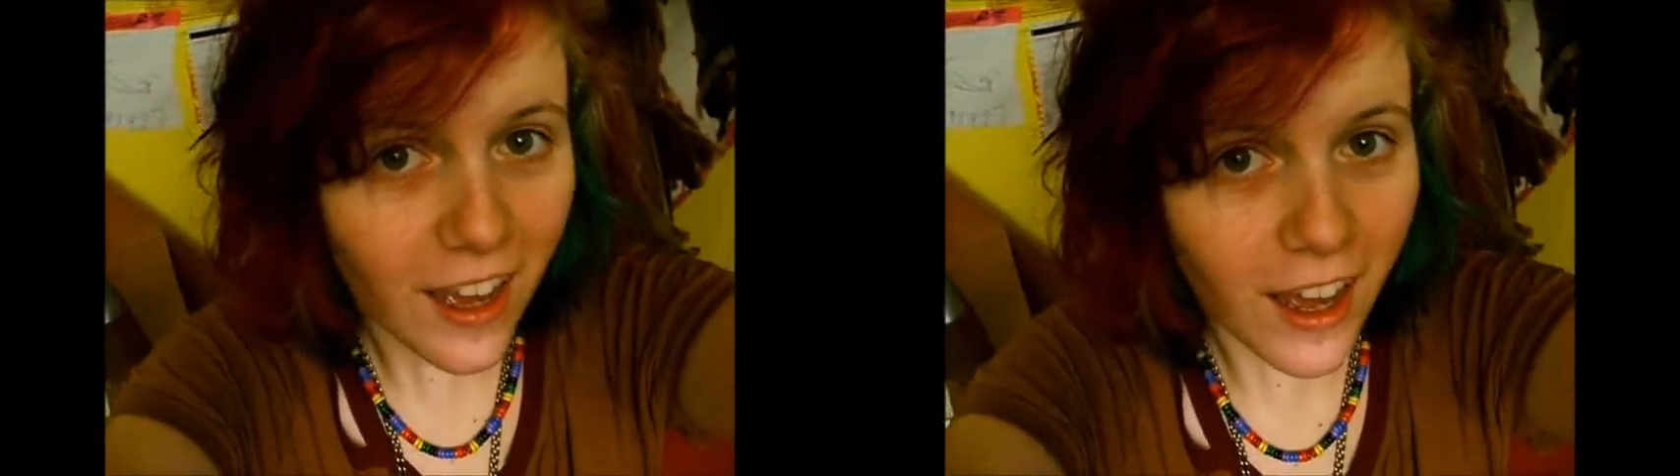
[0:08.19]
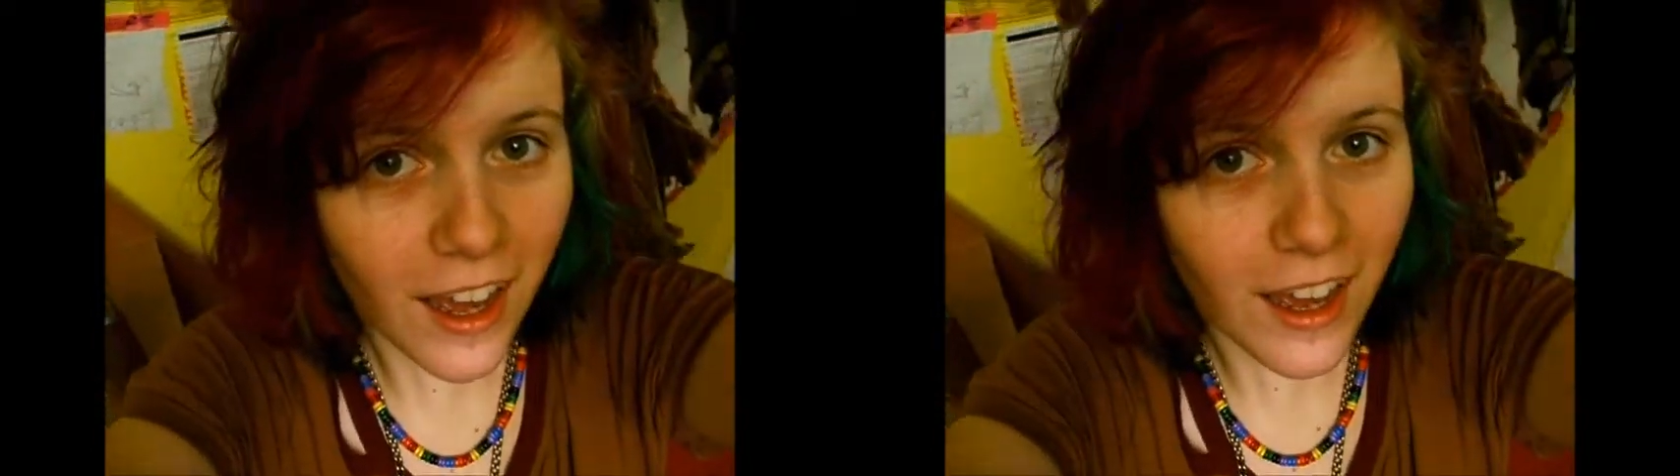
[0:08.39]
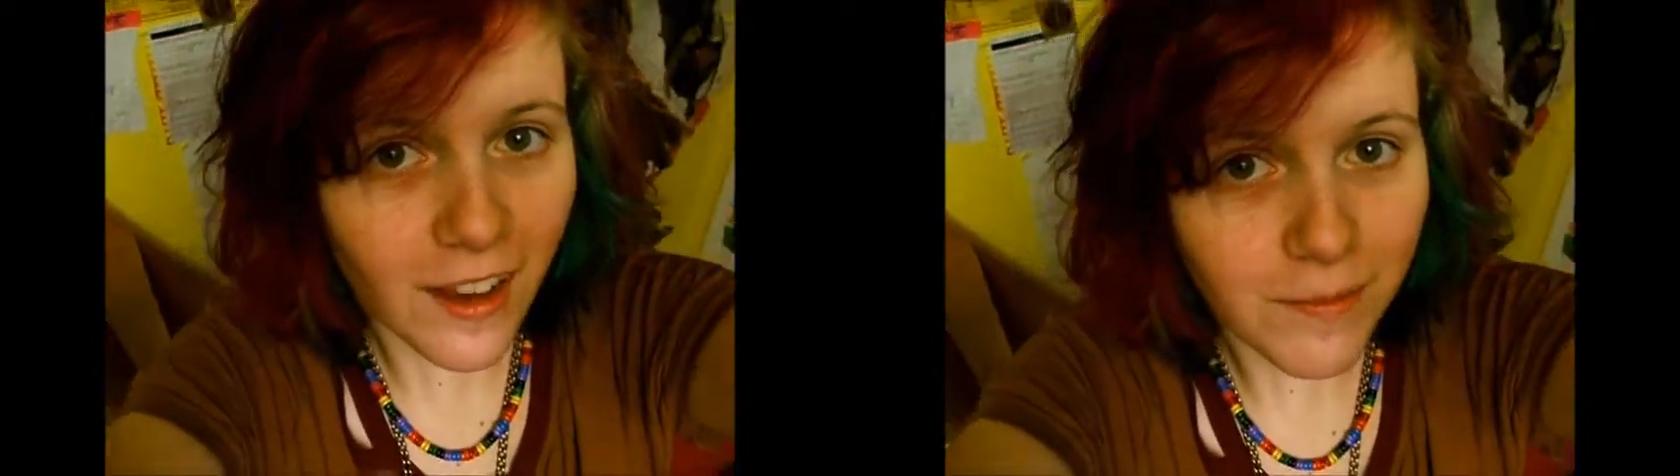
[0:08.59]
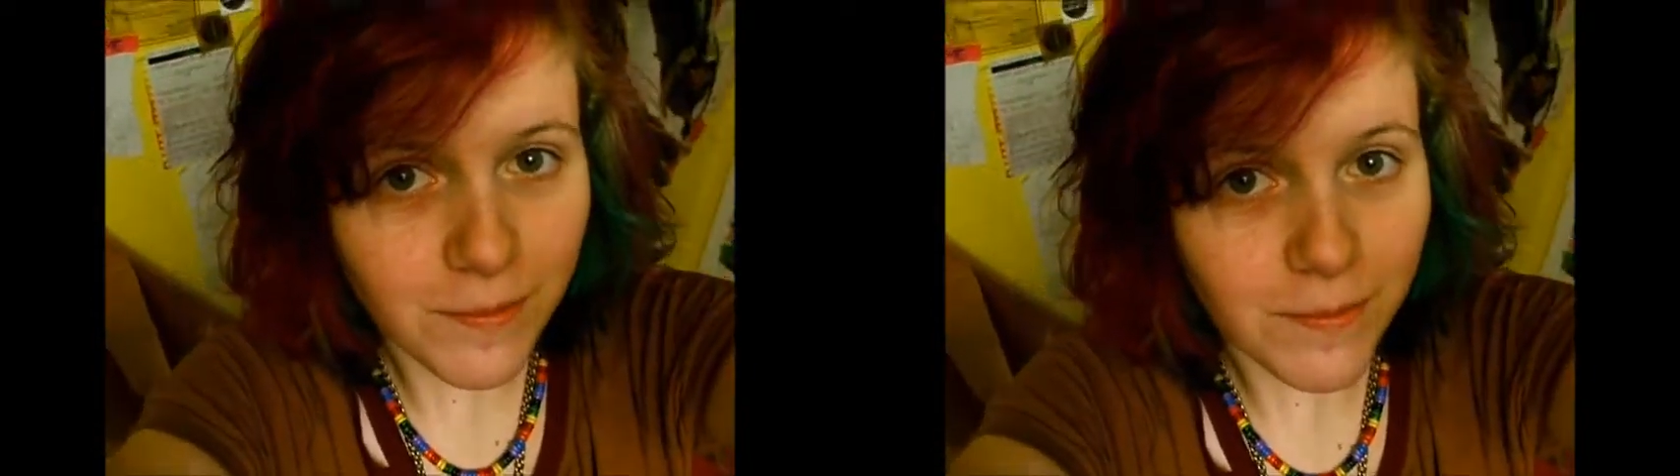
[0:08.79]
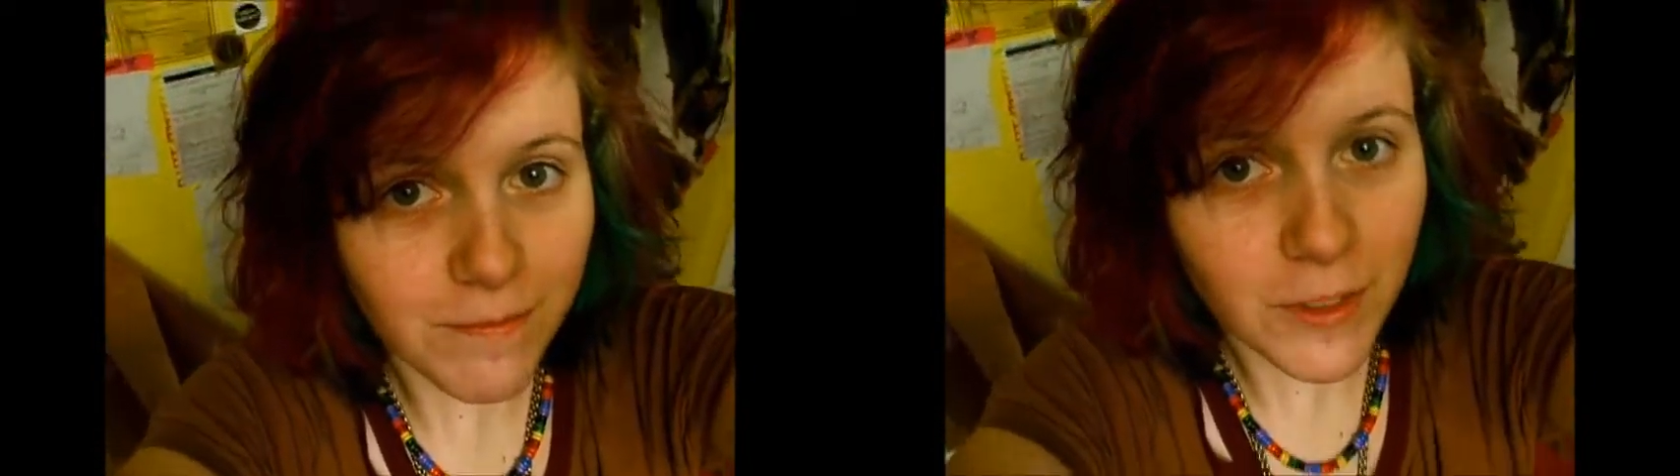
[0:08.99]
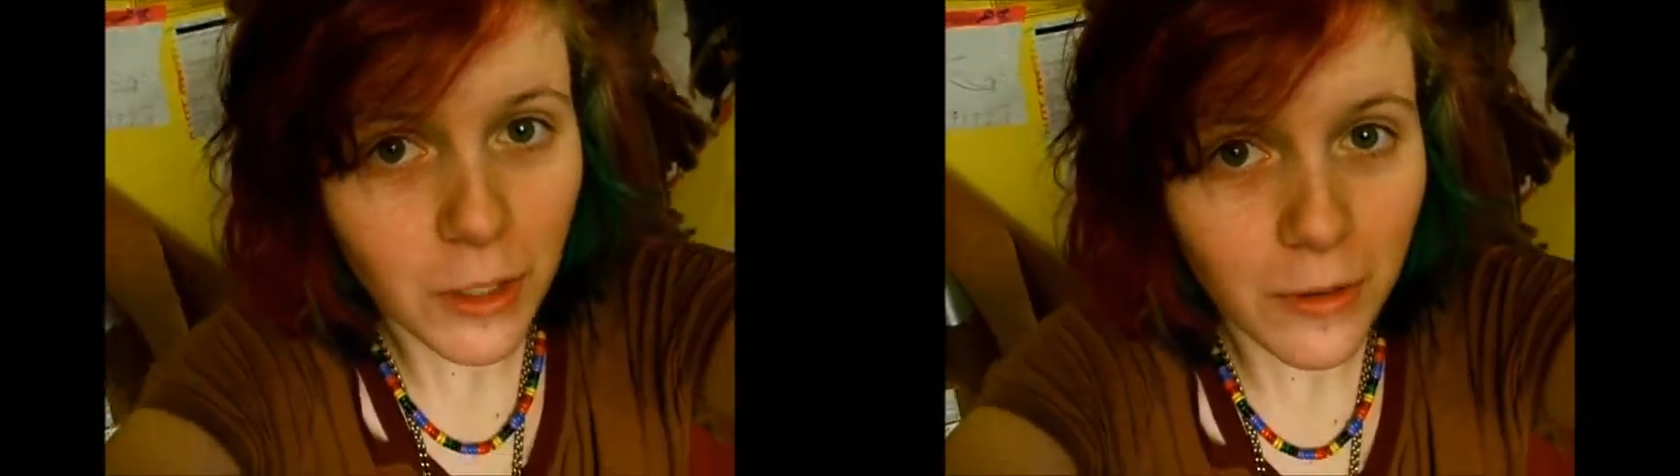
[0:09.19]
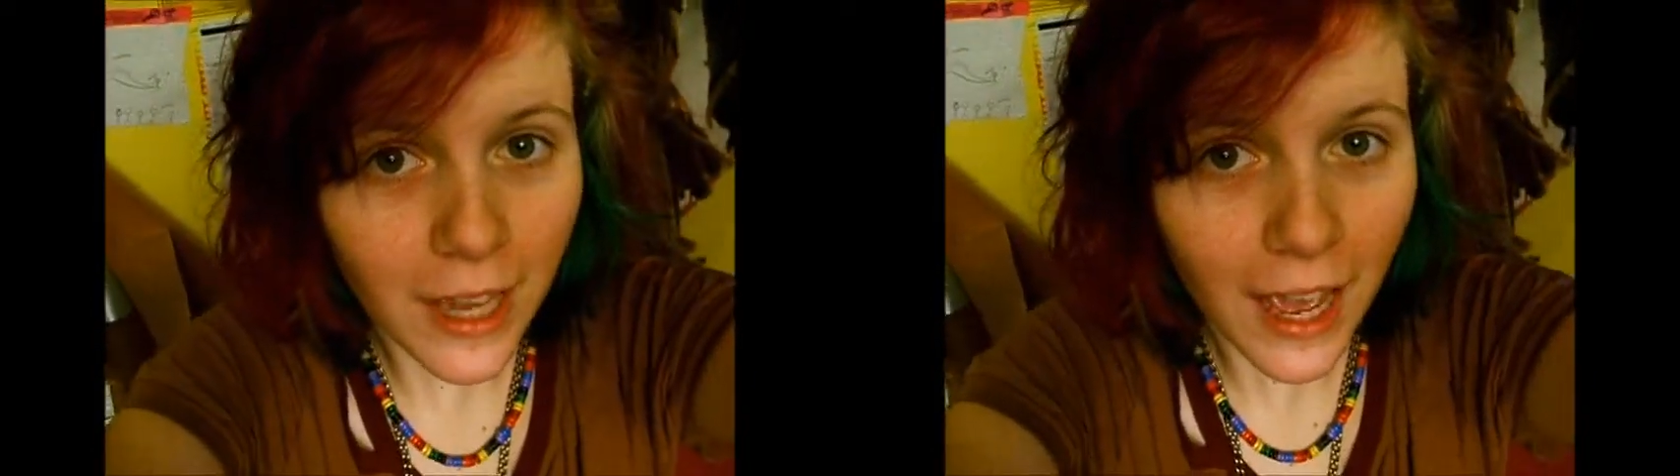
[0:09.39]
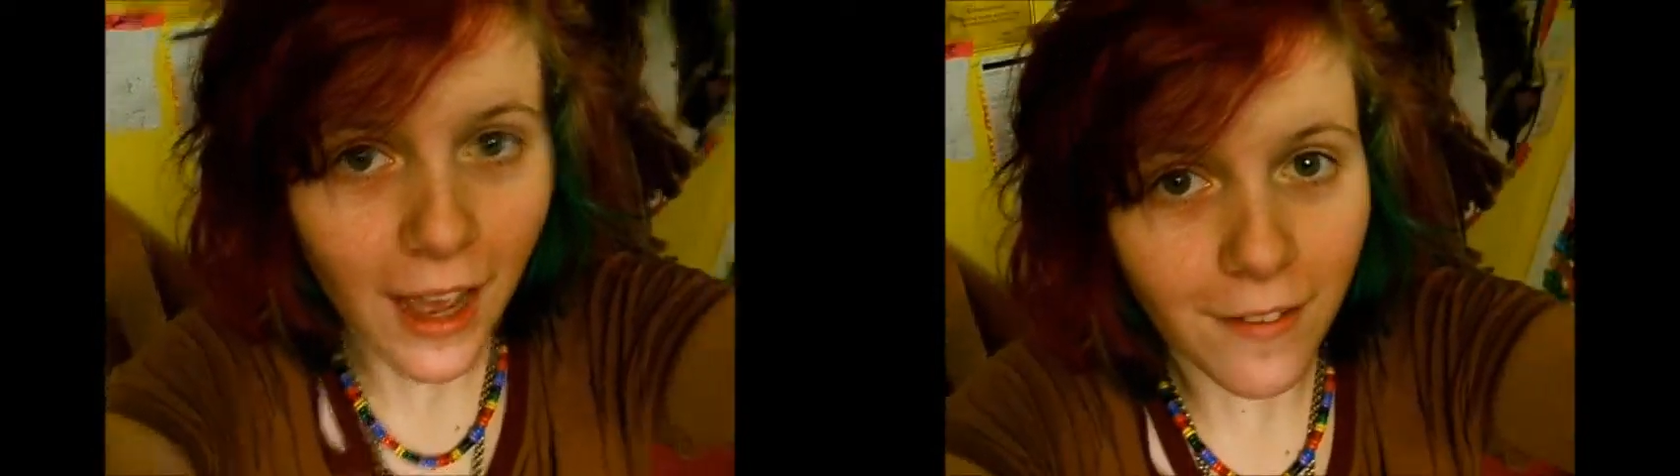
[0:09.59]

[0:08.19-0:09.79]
Um, so yeah,